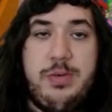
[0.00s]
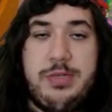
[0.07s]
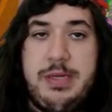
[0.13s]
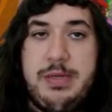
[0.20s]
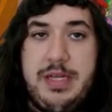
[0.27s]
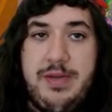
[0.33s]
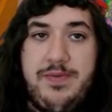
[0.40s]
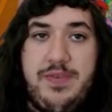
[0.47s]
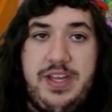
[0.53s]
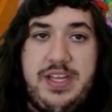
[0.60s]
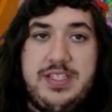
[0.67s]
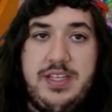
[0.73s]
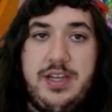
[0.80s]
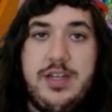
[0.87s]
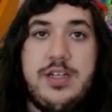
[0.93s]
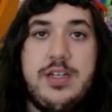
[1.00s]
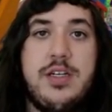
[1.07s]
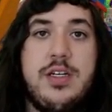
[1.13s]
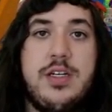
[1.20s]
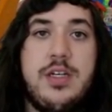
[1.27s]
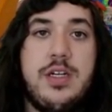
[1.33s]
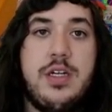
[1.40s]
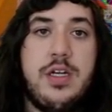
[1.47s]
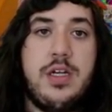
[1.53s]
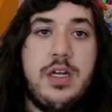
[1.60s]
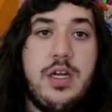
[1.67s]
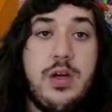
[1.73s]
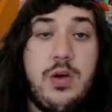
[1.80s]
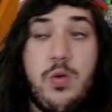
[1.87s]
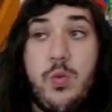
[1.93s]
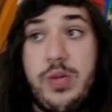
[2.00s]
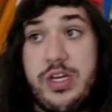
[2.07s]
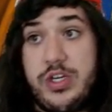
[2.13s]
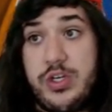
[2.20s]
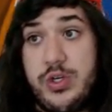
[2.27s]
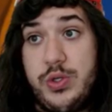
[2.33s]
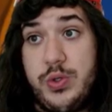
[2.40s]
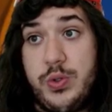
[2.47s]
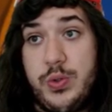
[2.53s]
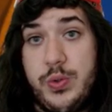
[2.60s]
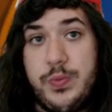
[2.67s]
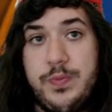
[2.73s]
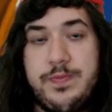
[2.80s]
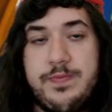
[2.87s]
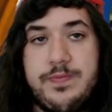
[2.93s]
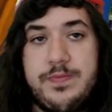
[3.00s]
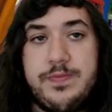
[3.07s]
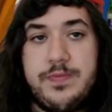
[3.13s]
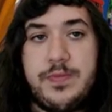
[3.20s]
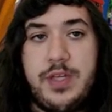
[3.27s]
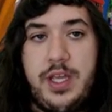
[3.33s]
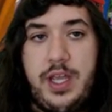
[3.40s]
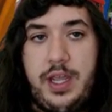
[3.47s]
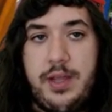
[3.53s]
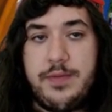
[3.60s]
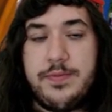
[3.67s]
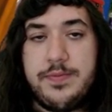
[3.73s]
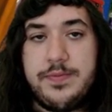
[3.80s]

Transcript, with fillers: do we take like a VS Seeker? We do. Okay.